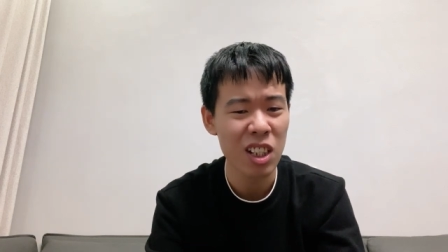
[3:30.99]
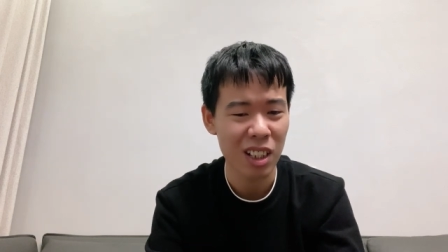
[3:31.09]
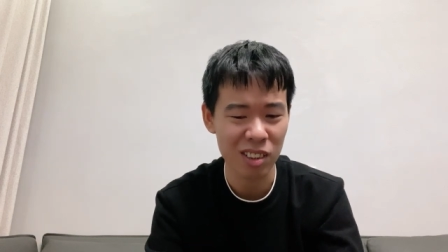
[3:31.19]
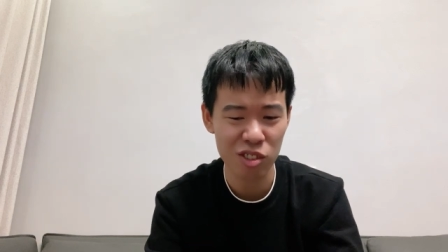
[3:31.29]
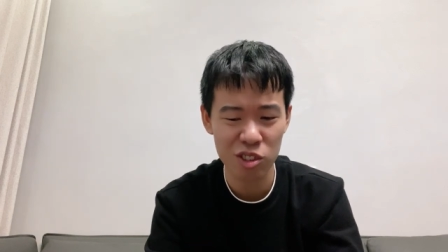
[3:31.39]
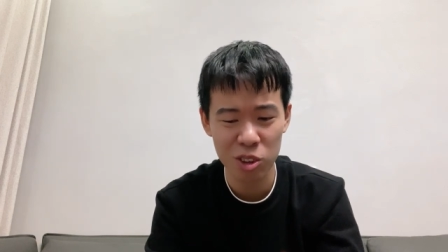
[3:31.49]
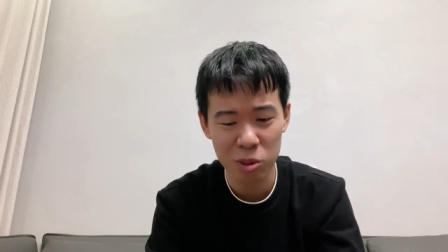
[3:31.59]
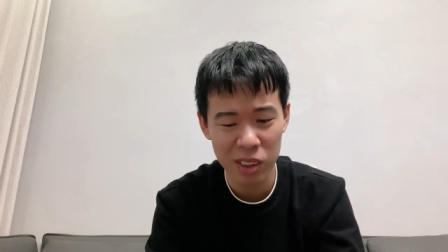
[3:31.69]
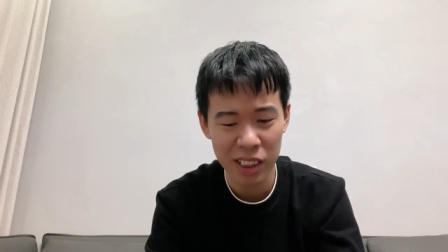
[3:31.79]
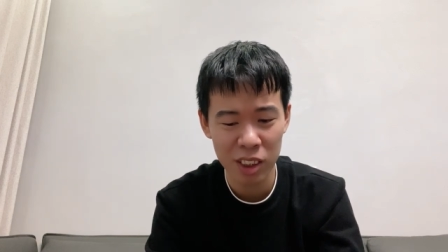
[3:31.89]
uh, so
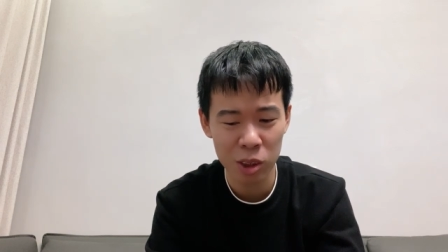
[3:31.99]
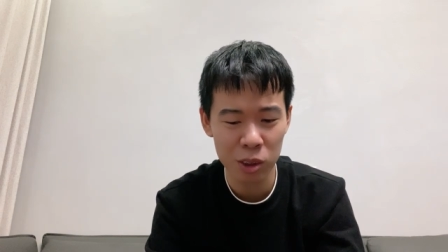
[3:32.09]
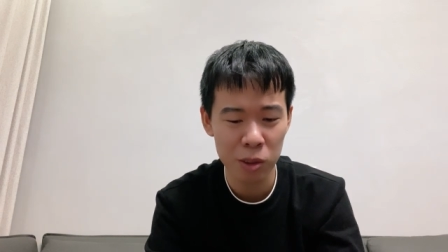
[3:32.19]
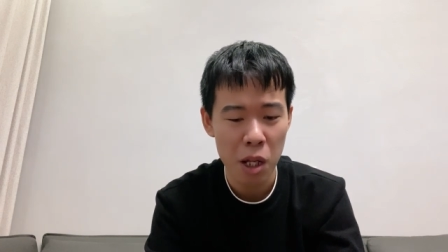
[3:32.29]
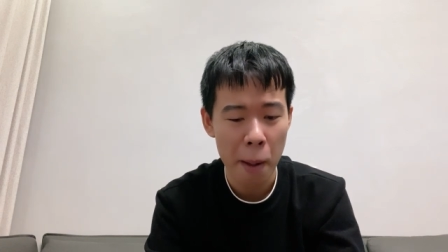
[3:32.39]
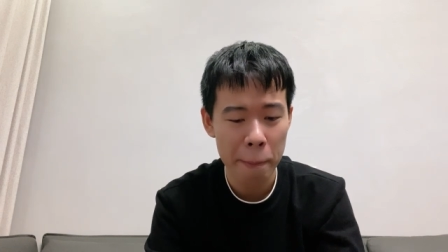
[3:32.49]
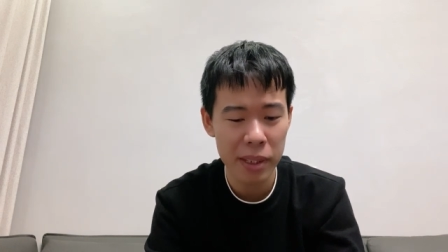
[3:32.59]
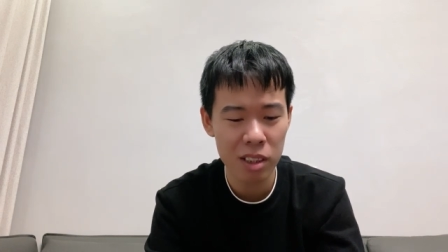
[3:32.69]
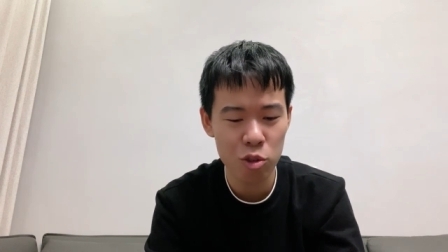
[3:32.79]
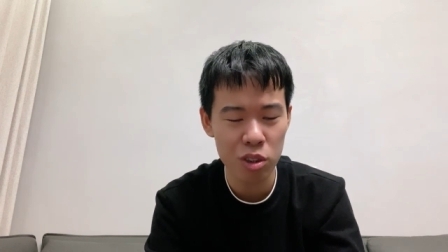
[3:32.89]
little
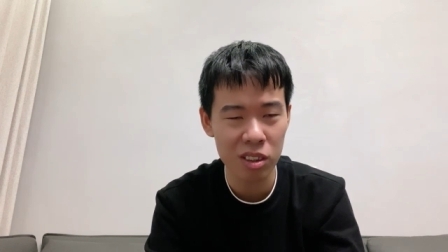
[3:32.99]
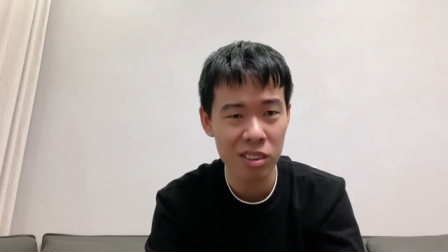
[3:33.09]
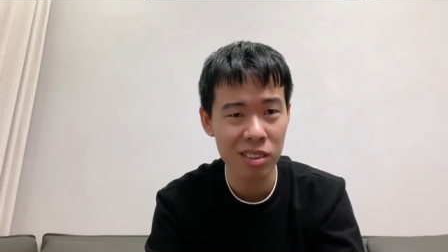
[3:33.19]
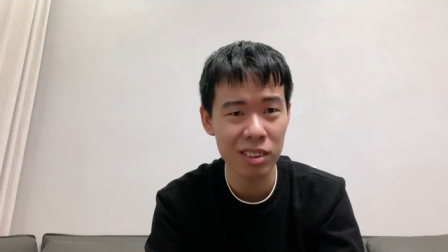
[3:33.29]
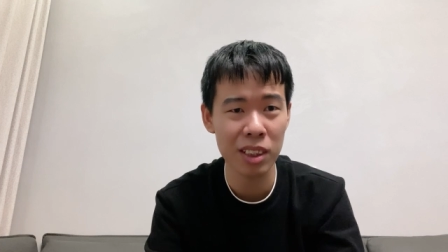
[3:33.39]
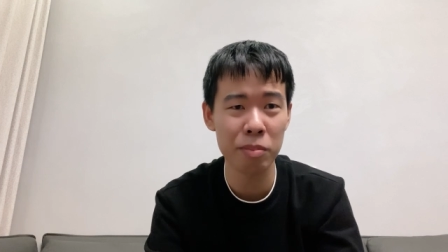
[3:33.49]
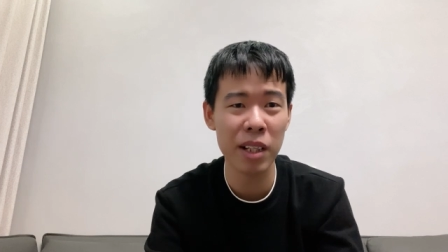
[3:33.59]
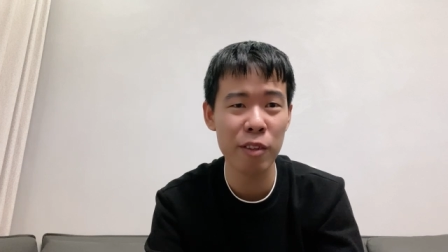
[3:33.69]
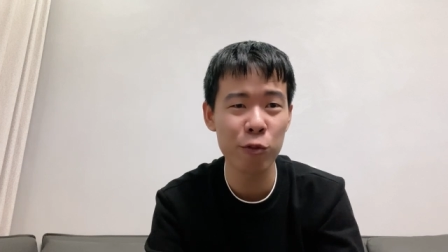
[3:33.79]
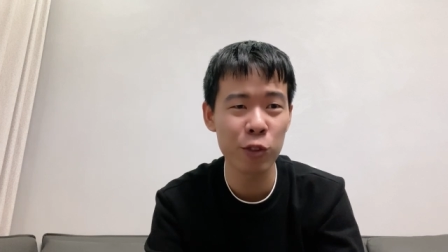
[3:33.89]
pictures in
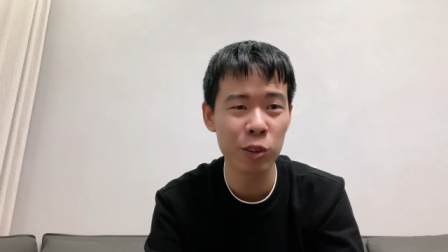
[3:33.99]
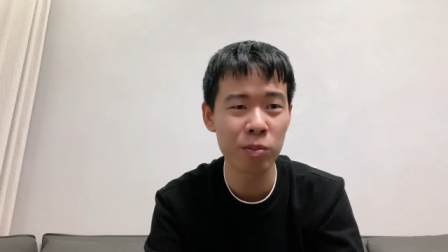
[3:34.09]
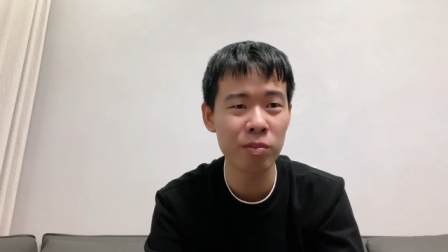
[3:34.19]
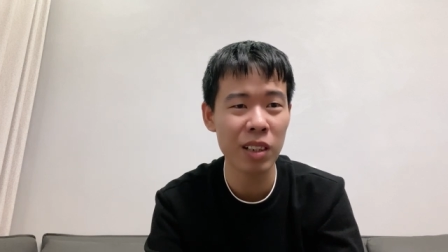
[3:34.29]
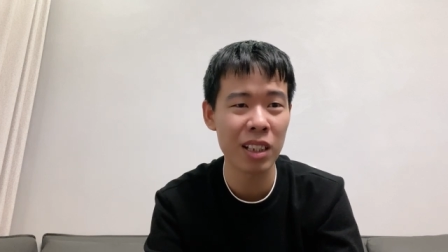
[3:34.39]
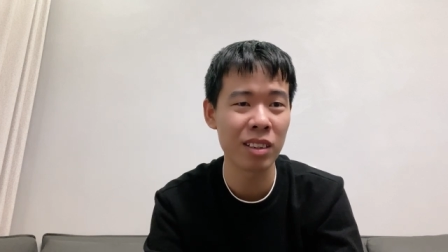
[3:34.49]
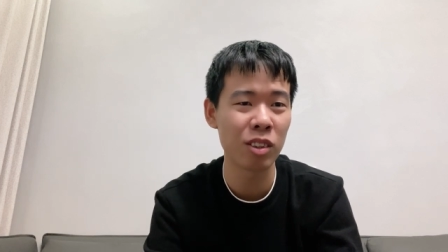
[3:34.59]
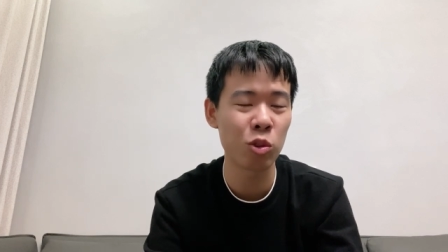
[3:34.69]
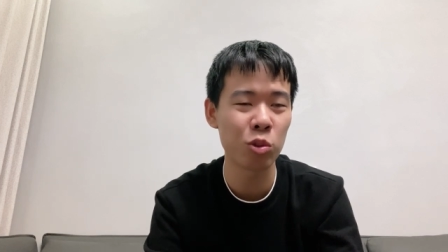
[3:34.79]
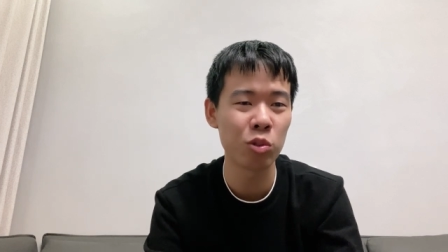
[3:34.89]
my phone
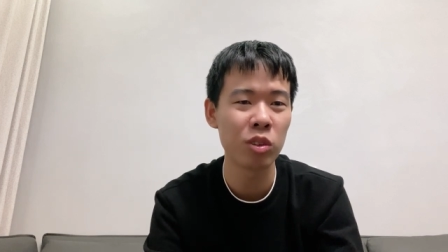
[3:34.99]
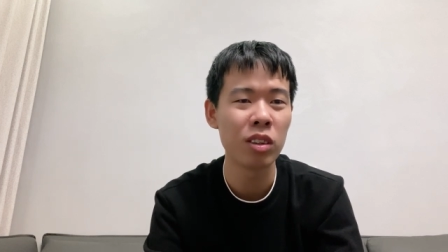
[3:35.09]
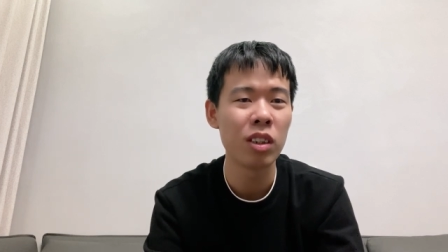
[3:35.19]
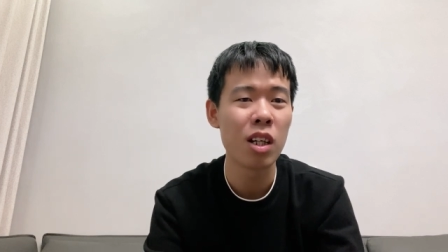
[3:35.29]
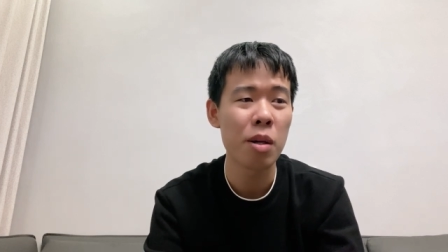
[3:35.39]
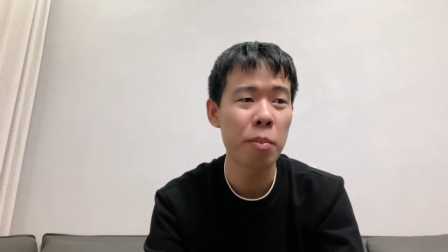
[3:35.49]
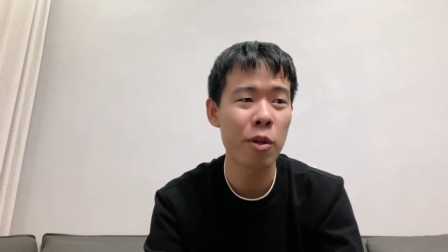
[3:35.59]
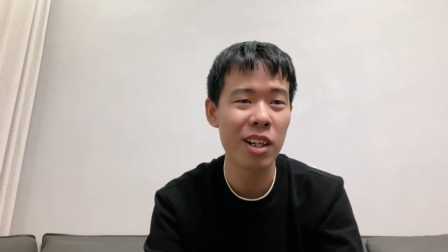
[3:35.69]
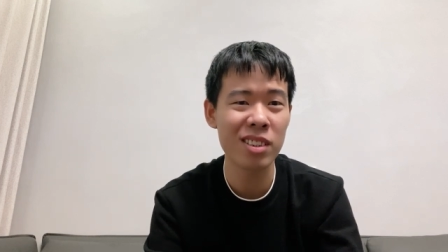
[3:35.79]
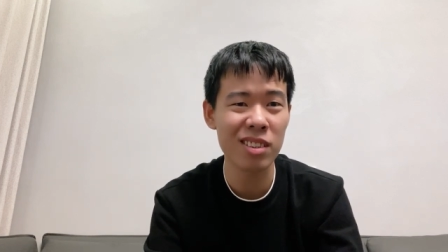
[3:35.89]
and to
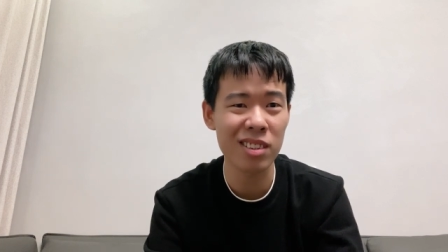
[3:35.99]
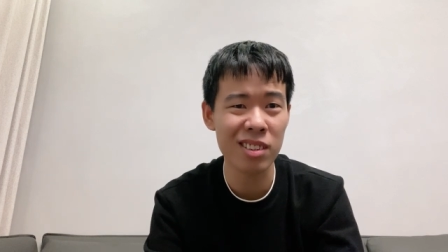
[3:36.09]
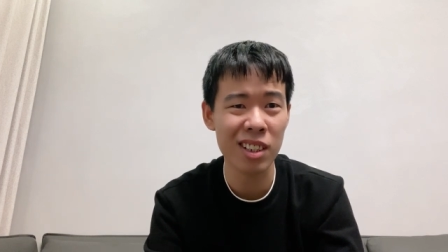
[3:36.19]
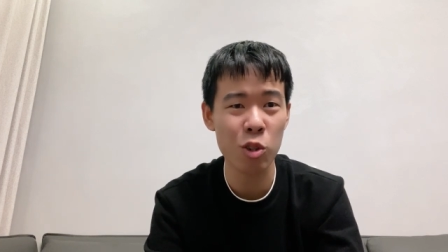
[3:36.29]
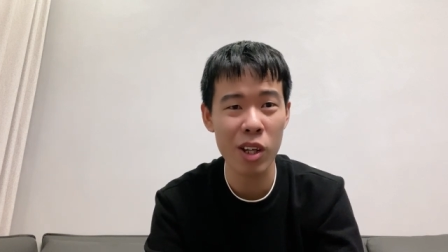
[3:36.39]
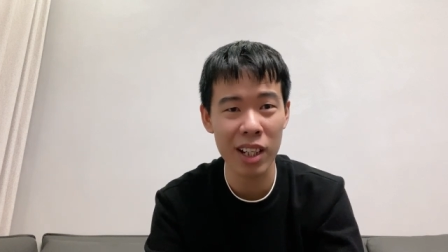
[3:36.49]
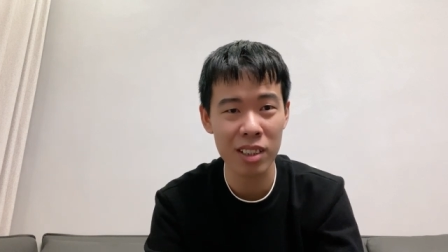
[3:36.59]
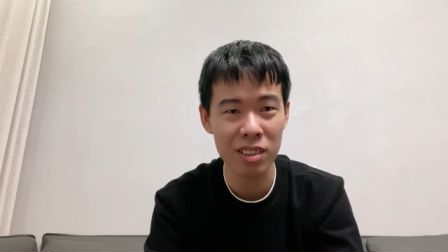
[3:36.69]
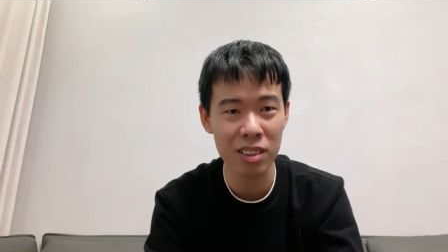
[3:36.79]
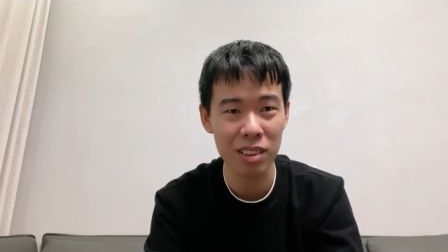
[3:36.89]
press it
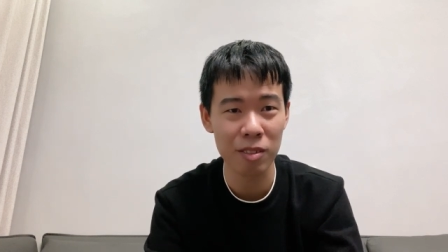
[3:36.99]
correct.